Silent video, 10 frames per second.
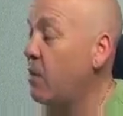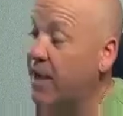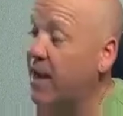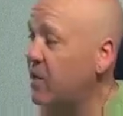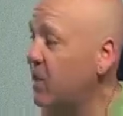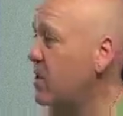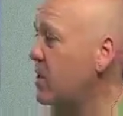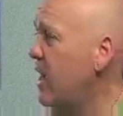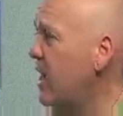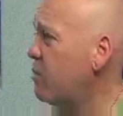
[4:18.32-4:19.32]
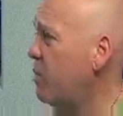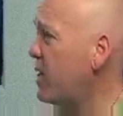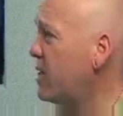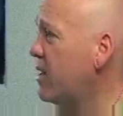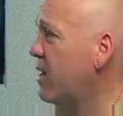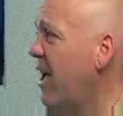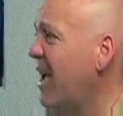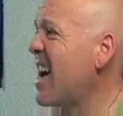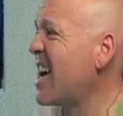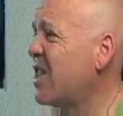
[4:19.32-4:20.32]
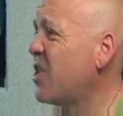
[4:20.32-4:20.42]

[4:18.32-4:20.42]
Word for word: well, I can search the text, but I can't